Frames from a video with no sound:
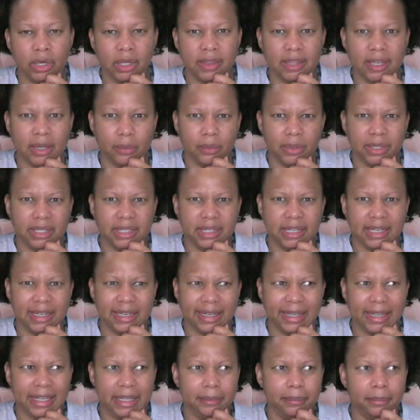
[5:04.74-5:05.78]
that we
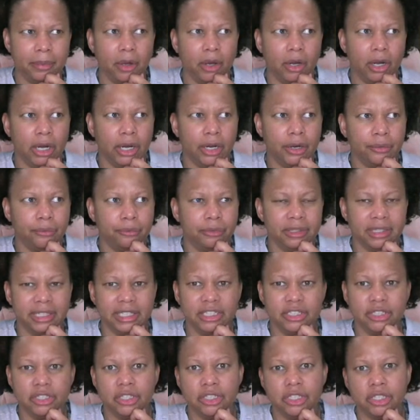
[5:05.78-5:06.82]
keep our
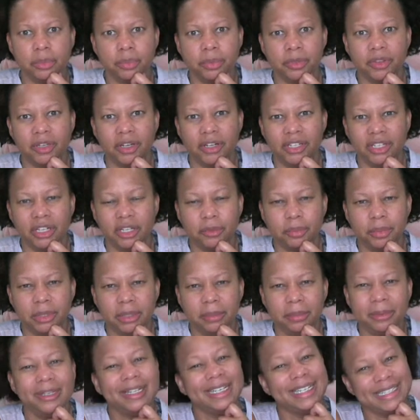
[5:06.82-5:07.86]
relationship with our young
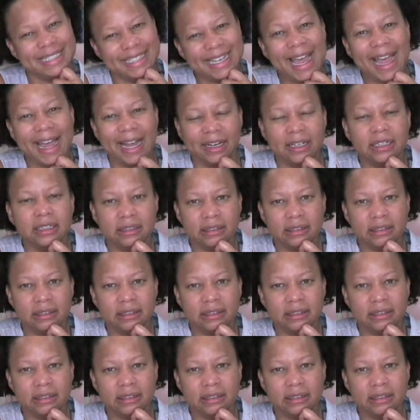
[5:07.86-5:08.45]
people intact,